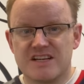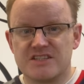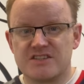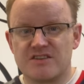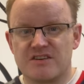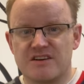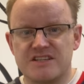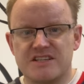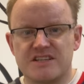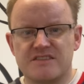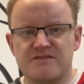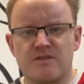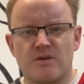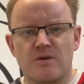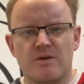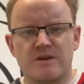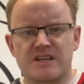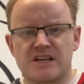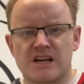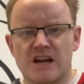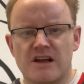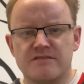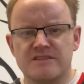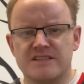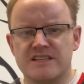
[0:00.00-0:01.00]
So I just thought
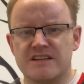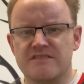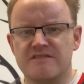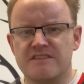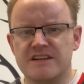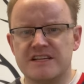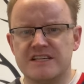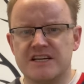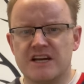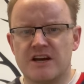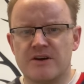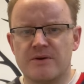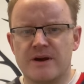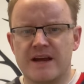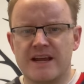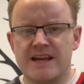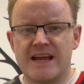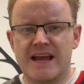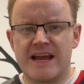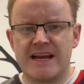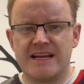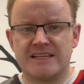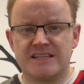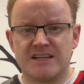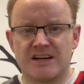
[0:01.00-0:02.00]
we'd close the video in
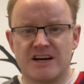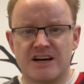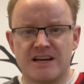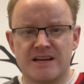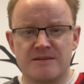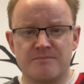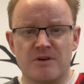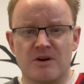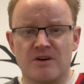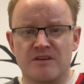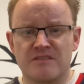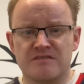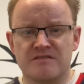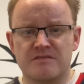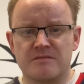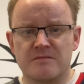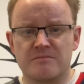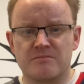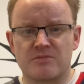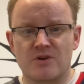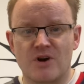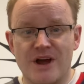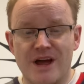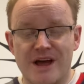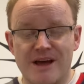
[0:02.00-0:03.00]
a time of
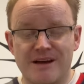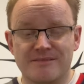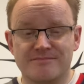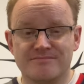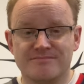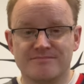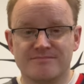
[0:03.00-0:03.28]
prayer.